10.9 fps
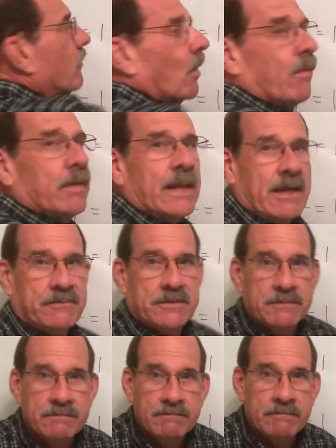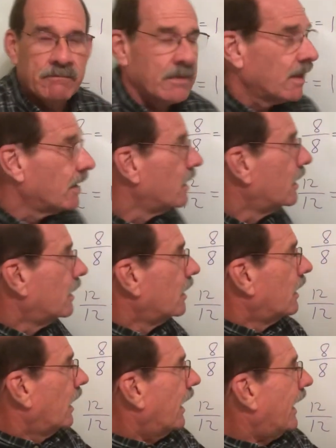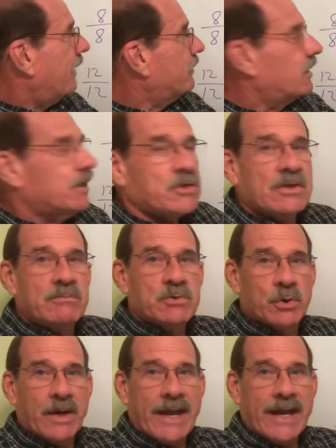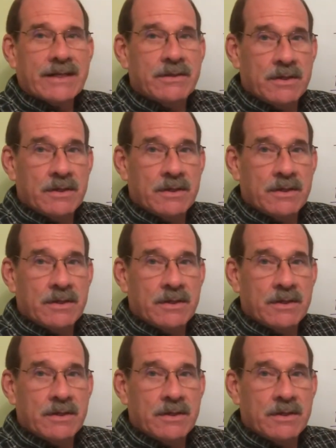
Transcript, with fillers: on the left, I'm going to subtract the